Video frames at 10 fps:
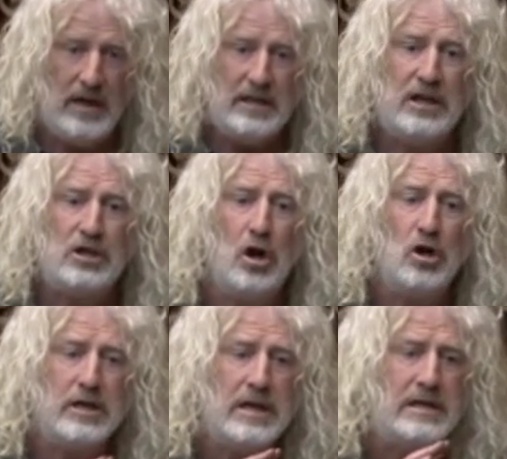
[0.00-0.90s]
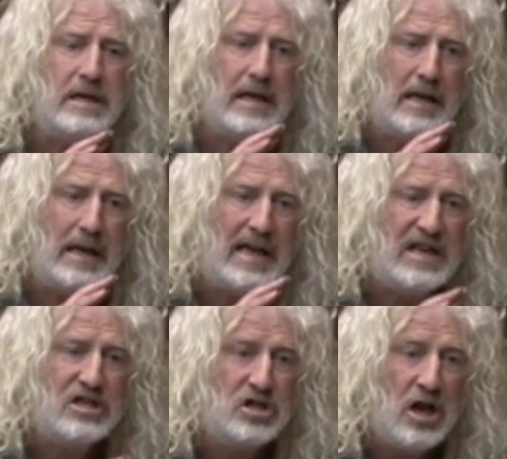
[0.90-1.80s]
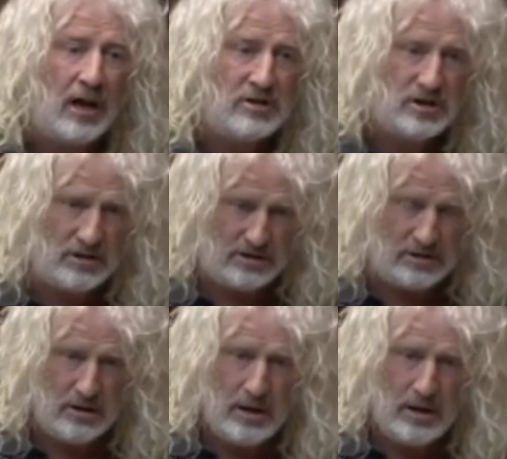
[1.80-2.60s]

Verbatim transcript: The Turkey deal is nonsense.